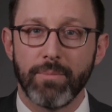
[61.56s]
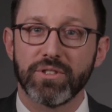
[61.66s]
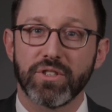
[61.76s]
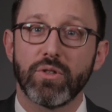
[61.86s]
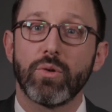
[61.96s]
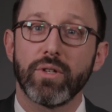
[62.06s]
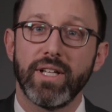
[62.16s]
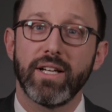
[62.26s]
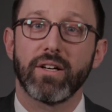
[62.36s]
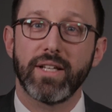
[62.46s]
able to
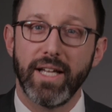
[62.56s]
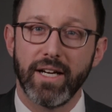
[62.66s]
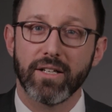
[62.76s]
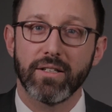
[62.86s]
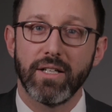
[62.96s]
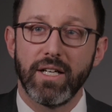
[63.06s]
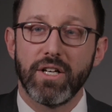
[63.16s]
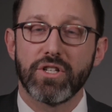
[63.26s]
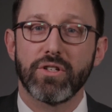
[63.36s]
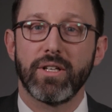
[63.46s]
coordinate our care
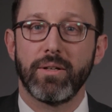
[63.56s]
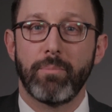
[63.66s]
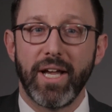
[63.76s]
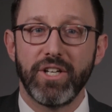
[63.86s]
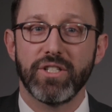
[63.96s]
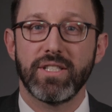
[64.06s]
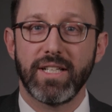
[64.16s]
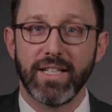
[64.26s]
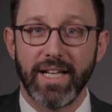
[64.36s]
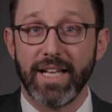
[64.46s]
so that patients
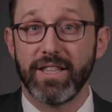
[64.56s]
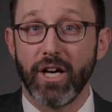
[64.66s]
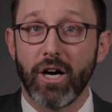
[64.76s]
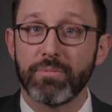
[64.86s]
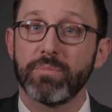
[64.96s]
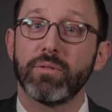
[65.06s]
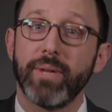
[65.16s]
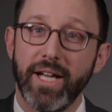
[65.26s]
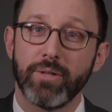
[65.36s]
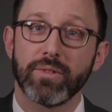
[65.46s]
can get the optimal
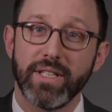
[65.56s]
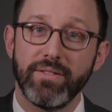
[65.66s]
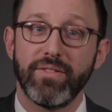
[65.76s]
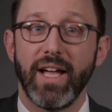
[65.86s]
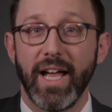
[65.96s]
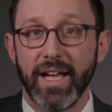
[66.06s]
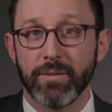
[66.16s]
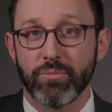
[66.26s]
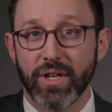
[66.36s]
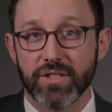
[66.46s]
pain relief
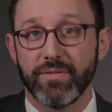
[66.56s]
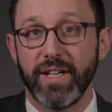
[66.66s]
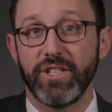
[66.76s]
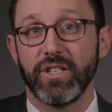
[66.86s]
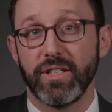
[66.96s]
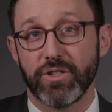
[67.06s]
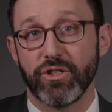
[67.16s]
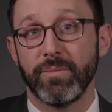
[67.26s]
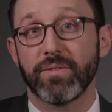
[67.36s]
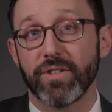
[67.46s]
and preservation and
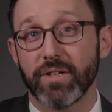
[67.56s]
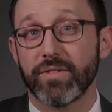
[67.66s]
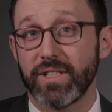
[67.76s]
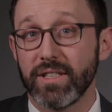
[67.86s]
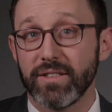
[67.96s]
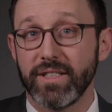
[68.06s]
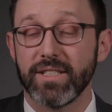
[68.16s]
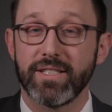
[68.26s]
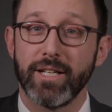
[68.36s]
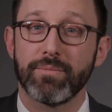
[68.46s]
treatment for their fertility at
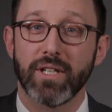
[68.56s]
the same